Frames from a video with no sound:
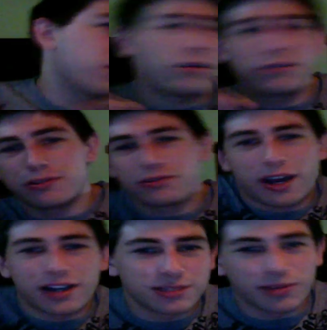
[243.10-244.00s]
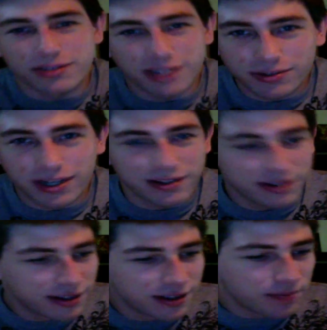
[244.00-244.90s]
just cast spells. I don't care.
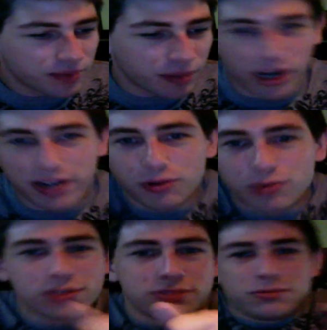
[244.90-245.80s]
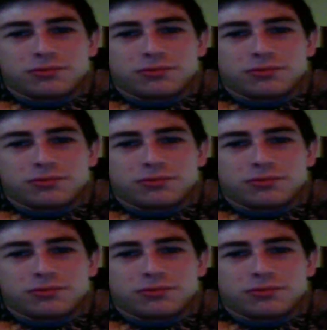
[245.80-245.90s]
I'm riding a horse.